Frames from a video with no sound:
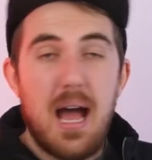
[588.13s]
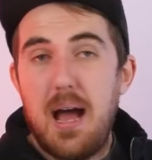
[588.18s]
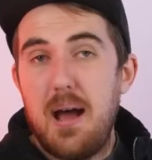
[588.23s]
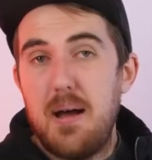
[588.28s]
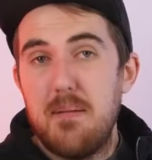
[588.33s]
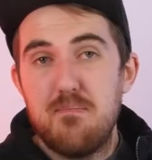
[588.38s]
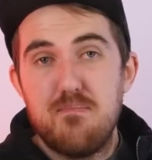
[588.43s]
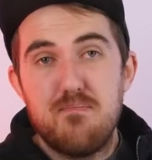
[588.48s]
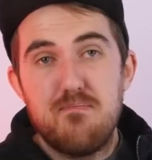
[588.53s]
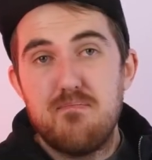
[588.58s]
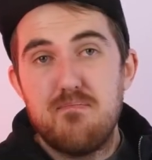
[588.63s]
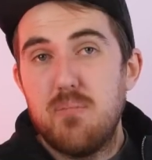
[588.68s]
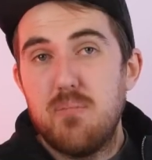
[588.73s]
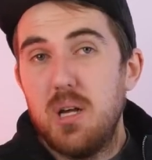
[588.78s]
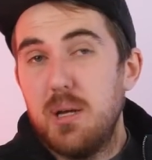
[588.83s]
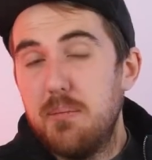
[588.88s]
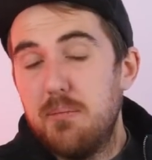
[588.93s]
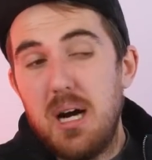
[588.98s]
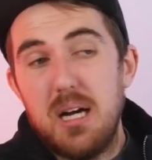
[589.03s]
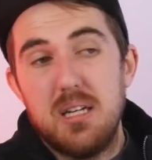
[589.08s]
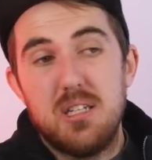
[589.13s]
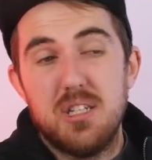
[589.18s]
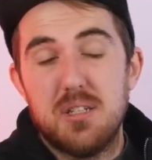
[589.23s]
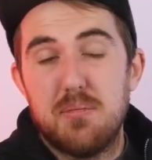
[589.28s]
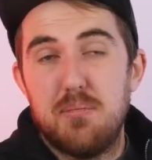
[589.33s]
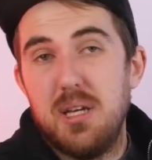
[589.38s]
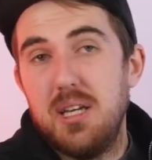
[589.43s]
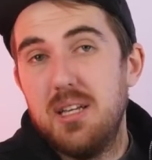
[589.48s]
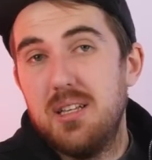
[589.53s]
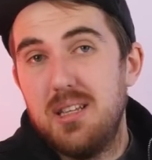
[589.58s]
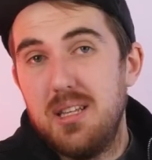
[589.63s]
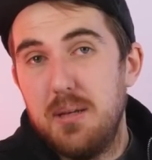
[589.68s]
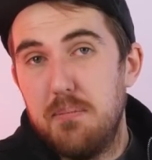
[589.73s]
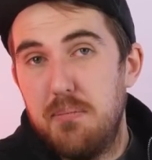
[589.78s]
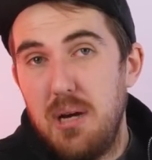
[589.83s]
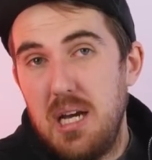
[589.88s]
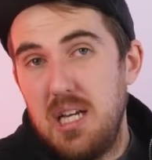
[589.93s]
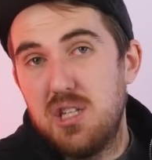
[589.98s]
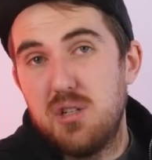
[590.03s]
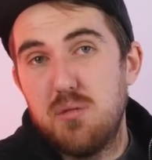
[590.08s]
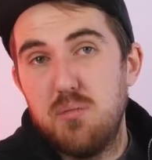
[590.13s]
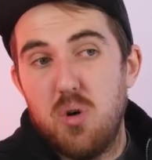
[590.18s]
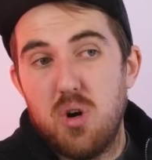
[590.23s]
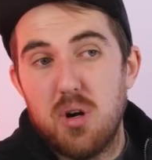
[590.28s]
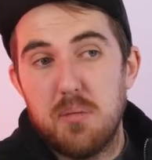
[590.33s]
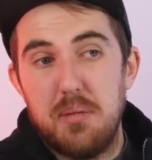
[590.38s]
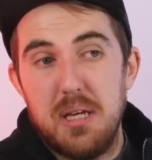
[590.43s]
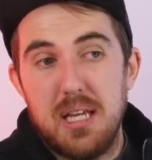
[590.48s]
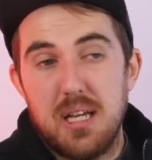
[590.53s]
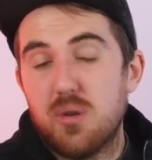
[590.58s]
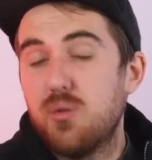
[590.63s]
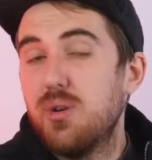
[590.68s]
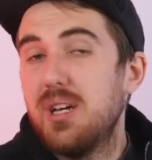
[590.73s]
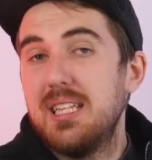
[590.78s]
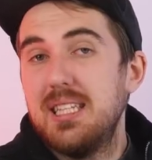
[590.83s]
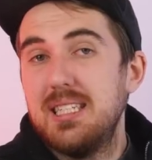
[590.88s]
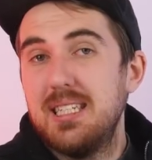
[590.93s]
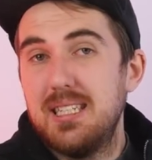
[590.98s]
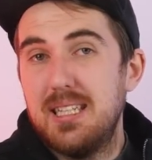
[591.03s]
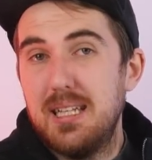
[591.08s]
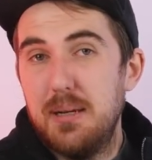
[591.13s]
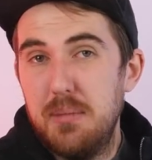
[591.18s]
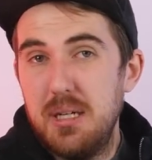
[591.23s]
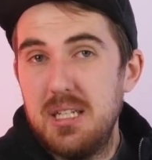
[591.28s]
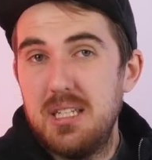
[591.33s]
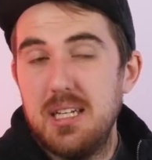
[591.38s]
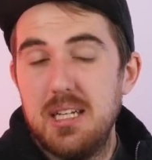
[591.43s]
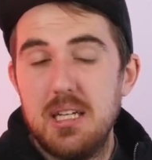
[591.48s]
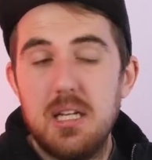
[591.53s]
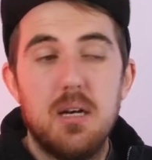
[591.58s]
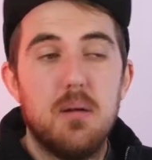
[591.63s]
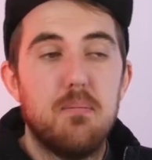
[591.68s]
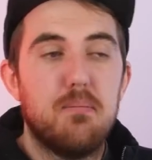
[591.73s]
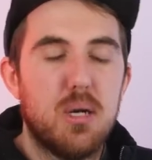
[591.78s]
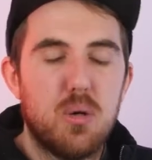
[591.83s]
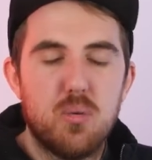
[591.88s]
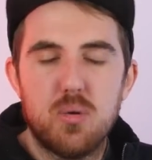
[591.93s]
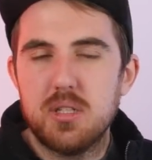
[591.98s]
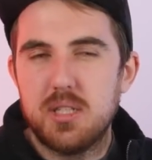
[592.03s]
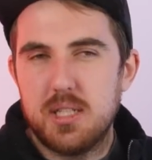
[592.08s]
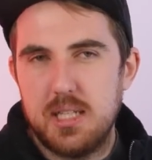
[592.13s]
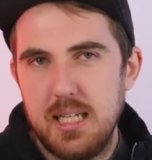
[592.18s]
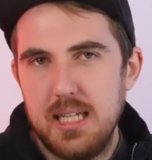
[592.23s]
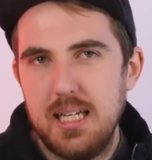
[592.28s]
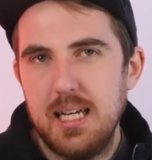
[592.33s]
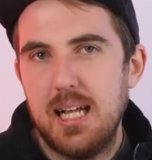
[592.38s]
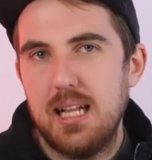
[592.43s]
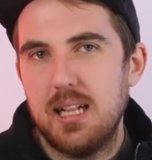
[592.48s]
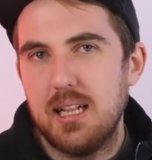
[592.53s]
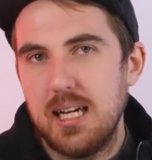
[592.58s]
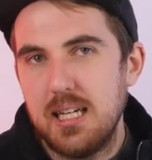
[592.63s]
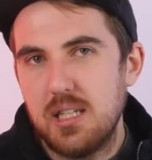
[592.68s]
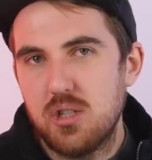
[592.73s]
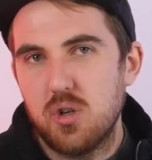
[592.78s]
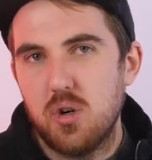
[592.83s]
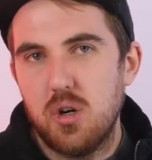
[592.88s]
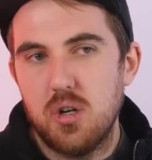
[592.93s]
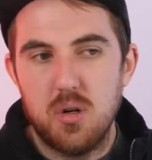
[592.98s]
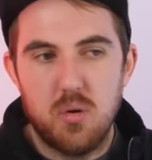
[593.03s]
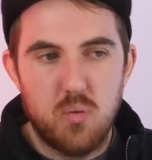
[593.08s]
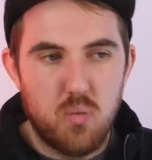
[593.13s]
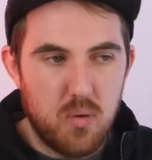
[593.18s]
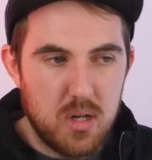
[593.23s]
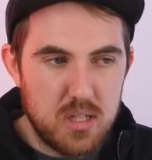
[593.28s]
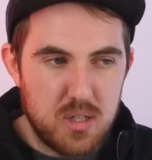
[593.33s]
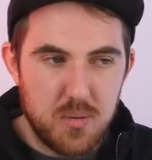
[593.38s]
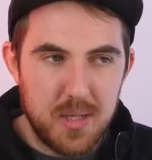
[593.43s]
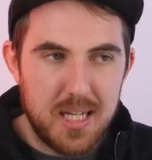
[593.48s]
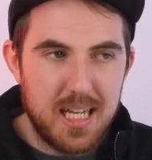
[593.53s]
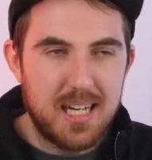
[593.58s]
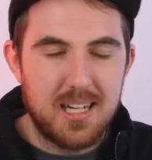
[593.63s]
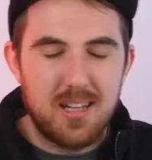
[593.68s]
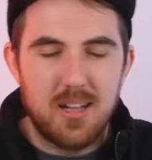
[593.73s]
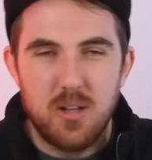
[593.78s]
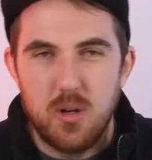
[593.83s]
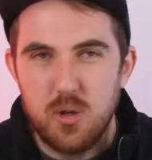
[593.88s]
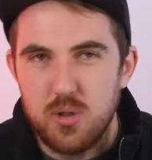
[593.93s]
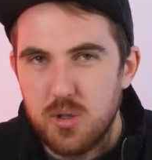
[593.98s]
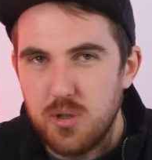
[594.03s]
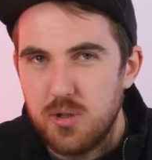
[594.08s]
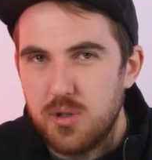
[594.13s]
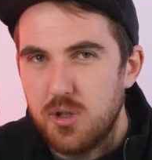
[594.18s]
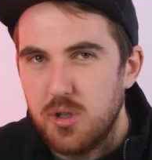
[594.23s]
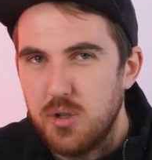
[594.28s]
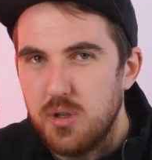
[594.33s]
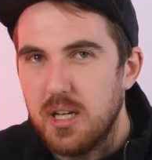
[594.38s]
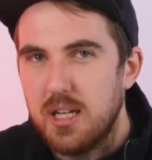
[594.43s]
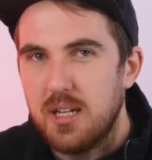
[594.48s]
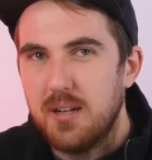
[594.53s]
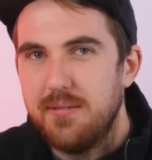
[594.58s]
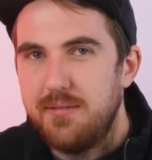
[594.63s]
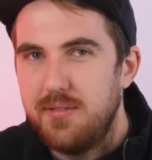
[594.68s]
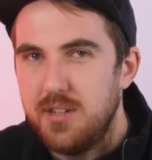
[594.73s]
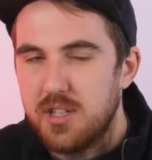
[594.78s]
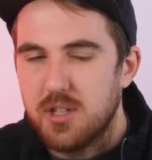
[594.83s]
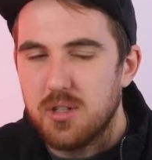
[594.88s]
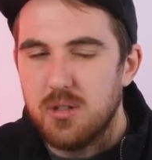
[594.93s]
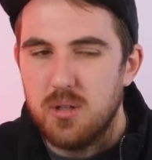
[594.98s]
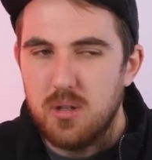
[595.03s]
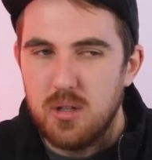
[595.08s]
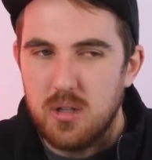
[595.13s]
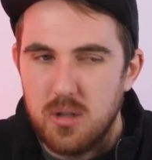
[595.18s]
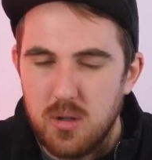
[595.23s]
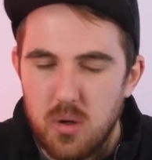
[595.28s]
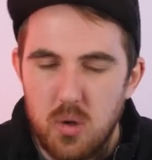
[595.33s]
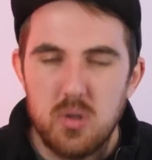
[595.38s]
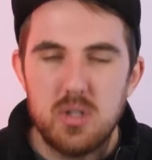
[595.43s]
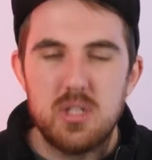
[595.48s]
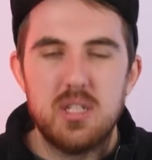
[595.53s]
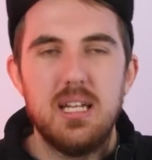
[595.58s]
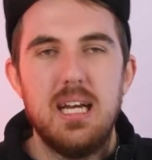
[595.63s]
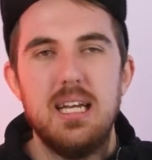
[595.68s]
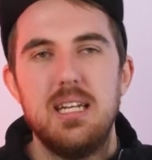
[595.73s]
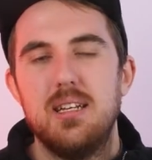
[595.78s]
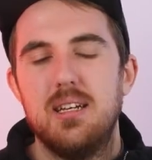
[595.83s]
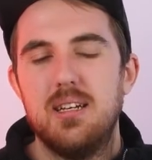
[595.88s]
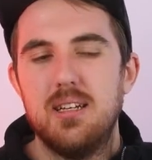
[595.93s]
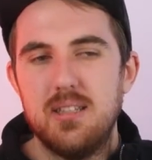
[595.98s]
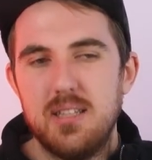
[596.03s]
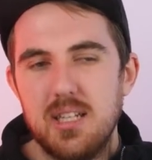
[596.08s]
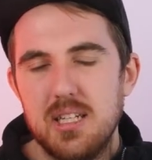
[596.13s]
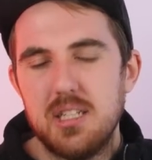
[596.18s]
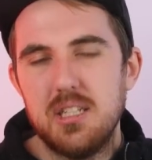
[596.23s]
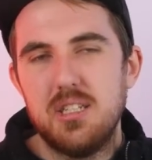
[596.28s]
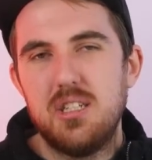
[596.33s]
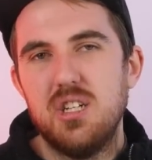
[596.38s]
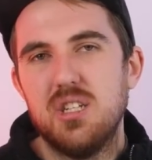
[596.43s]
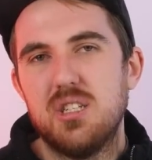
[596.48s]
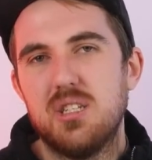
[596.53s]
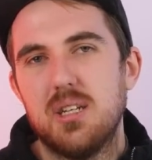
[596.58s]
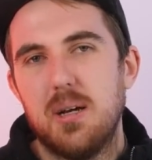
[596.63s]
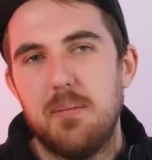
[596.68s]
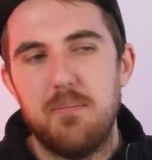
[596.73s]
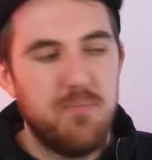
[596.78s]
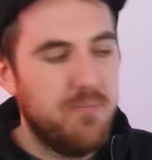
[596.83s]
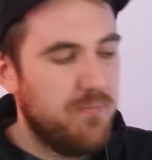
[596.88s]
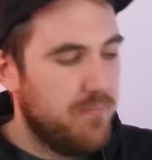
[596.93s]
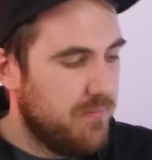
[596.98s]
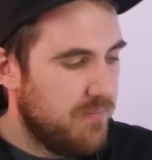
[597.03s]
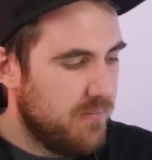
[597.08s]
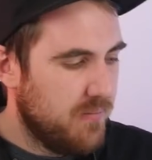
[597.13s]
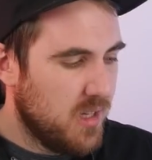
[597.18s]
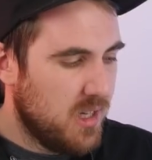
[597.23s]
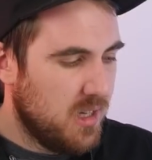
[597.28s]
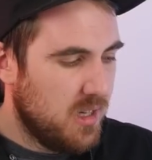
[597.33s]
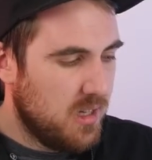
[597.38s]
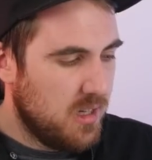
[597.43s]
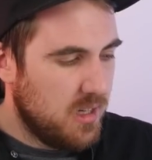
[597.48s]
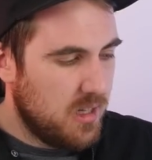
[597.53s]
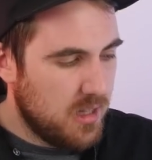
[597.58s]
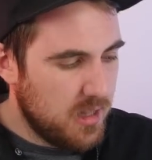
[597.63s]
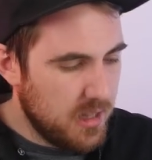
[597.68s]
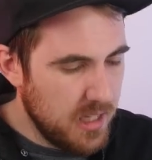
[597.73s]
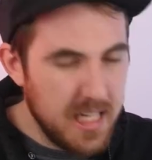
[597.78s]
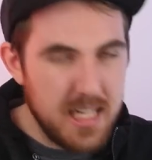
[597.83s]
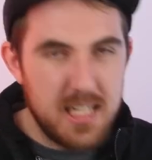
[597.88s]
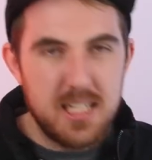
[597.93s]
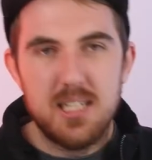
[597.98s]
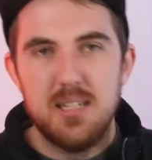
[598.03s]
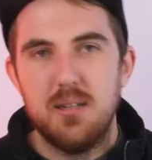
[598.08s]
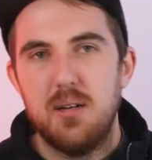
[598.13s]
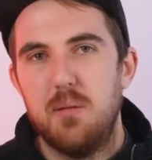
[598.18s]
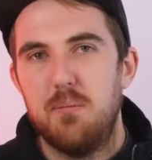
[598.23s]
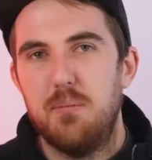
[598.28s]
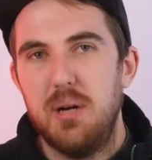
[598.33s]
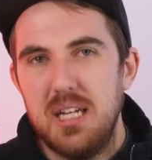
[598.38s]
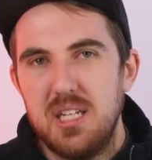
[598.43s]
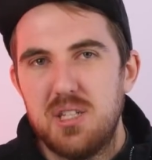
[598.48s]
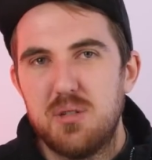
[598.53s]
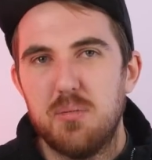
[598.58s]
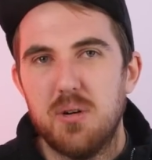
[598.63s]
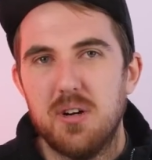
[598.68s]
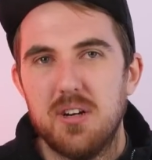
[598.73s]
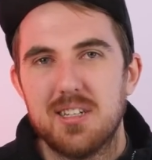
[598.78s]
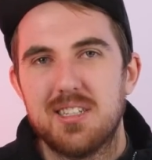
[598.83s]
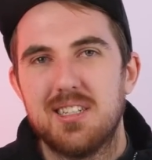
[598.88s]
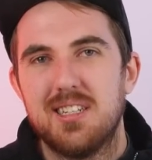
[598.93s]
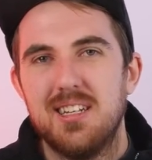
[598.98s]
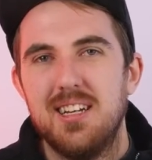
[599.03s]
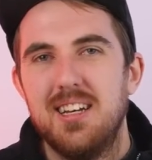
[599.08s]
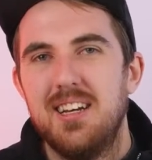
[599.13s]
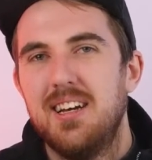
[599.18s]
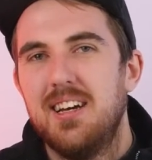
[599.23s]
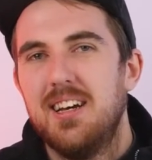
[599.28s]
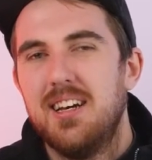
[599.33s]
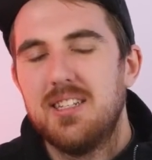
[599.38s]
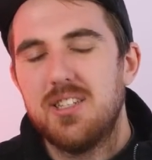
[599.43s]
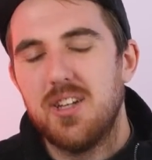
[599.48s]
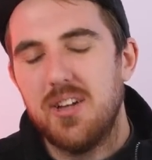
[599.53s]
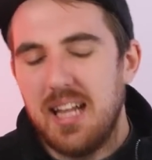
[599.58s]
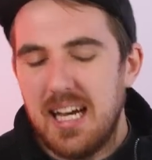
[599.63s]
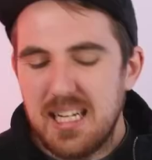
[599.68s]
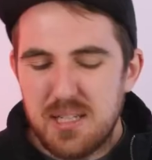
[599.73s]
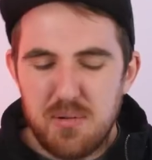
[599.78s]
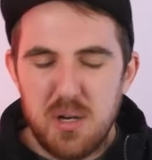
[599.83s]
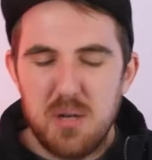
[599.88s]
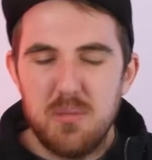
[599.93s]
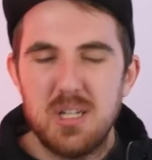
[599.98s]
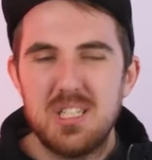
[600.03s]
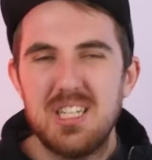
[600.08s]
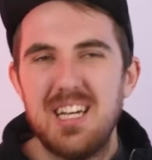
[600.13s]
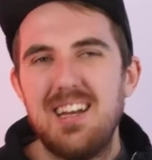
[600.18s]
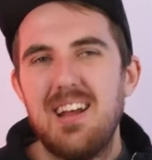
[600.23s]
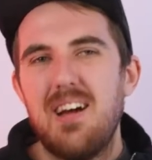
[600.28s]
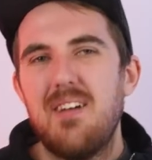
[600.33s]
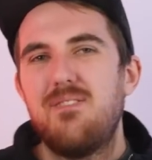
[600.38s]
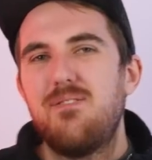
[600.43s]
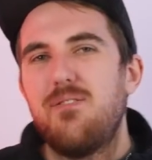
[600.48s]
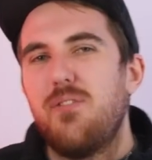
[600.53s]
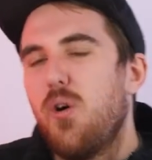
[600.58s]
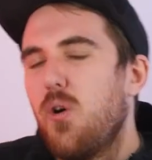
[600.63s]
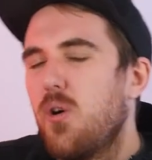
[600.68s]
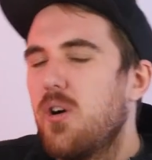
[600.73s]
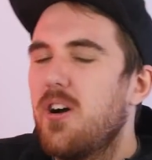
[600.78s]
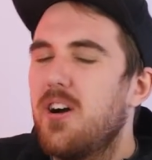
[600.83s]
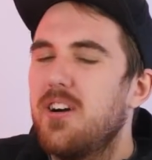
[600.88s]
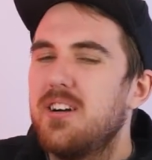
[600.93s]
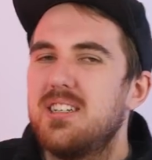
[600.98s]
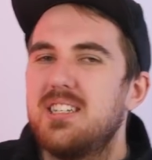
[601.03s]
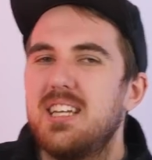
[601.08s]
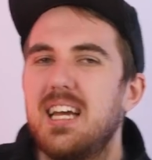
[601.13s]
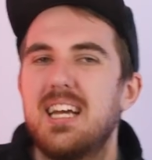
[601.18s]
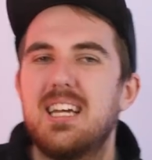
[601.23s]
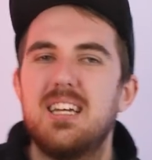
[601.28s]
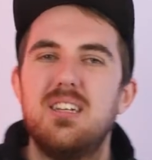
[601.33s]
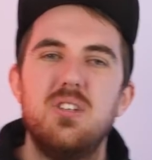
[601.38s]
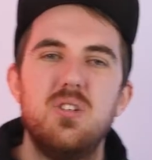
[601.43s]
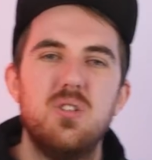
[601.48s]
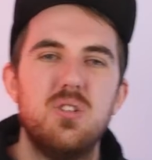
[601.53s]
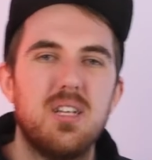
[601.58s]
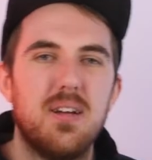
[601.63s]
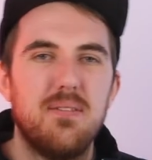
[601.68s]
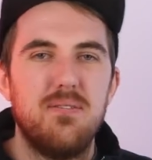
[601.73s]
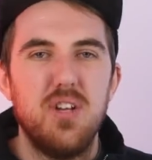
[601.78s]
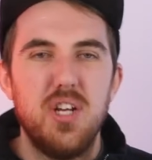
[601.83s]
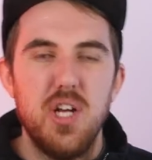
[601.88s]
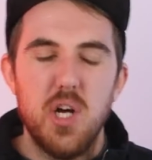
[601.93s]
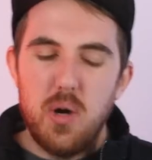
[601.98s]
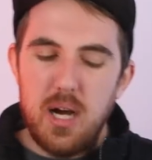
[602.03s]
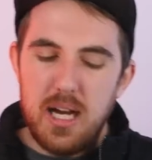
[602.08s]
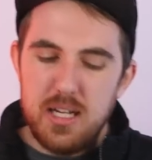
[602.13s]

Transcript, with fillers: Uh, it might just be the benchmark being really limited, but we'll see later on once we get closer to that official launch date. This is just some leaked benchmarks. So that's pretty much it for our tech news video.